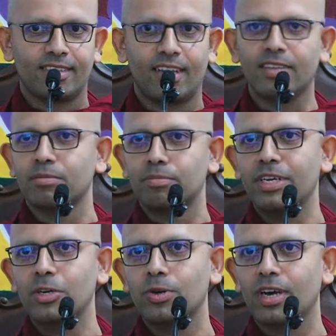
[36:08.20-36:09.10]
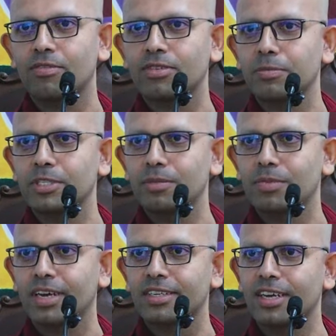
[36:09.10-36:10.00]
As a bhikkhu, I have committed
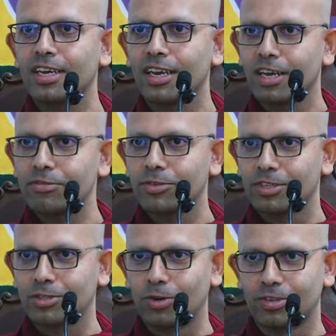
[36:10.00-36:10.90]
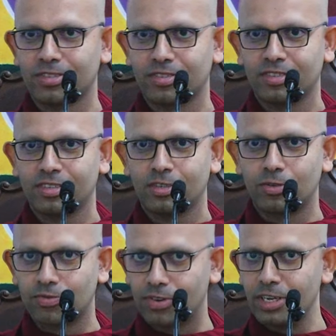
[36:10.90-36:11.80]
my entire life to this cause,
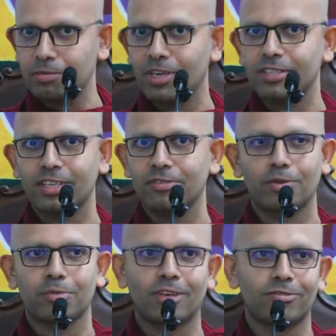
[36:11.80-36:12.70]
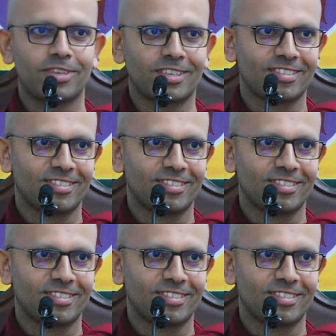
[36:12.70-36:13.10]
to freeing myself from suffering.